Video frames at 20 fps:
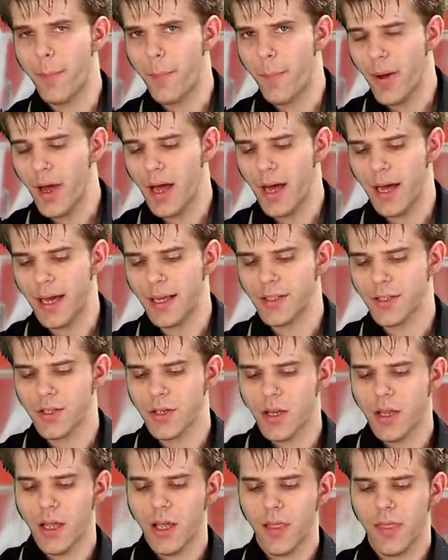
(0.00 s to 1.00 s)
But
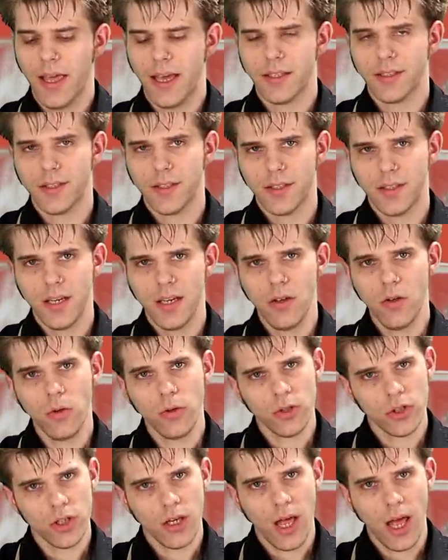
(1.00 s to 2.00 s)
that
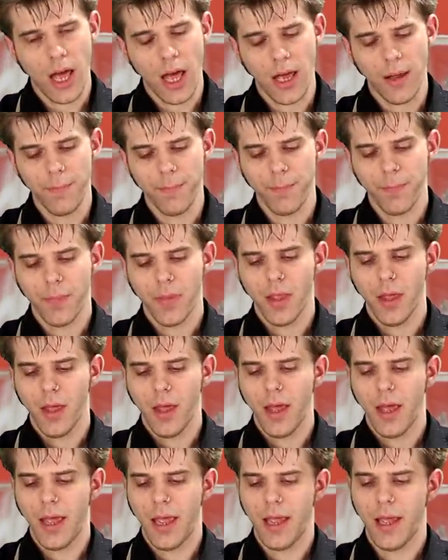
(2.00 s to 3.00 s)
single shot
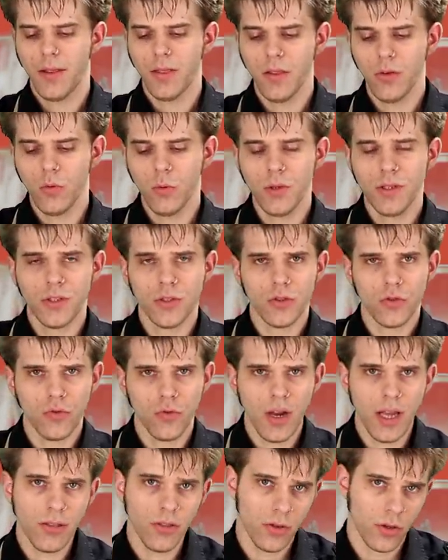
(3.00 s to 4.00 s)
and the
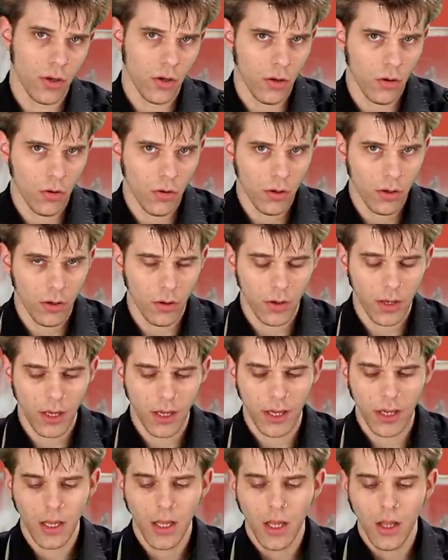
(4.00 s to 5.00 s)
ristretto,
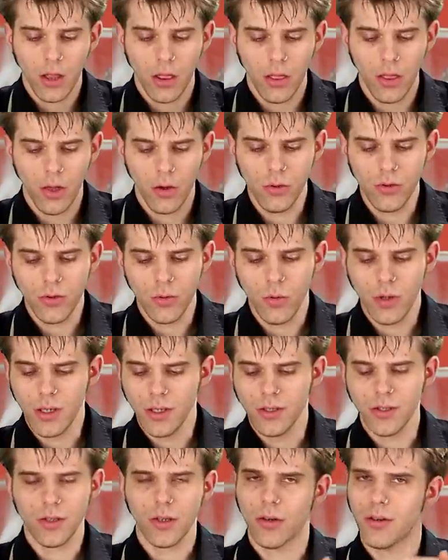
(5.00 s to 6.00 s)
okay, those
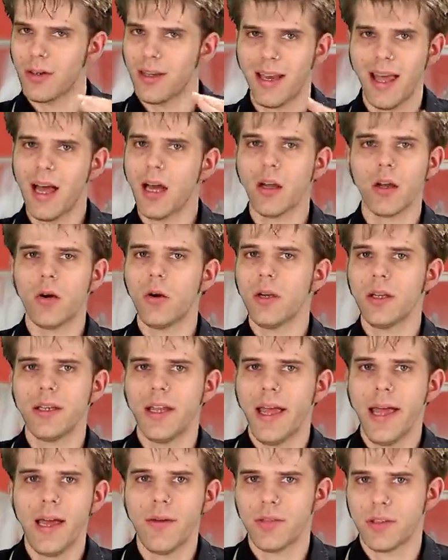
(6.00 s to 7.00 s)
ones are not going
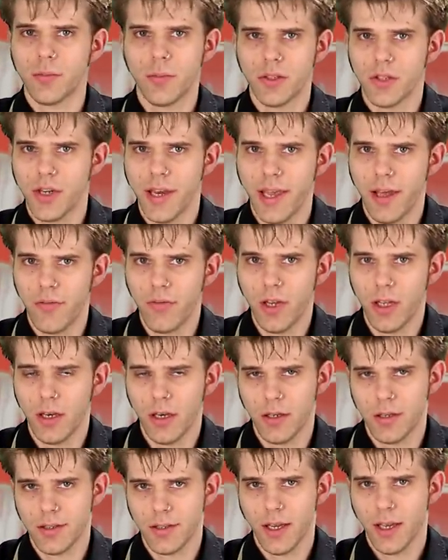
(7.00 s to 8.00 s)
to have as much caffeine
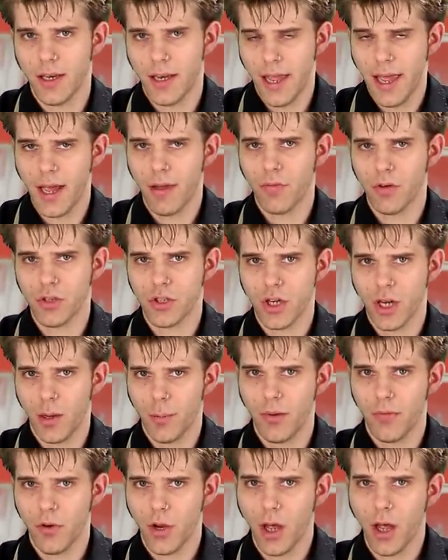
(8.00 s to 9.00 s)
as an average
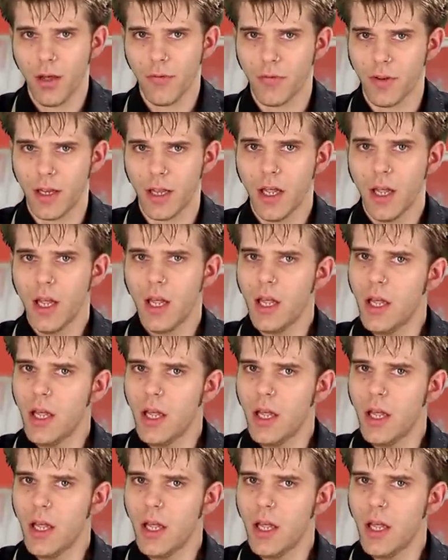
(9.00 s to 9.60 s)
cup of coffee.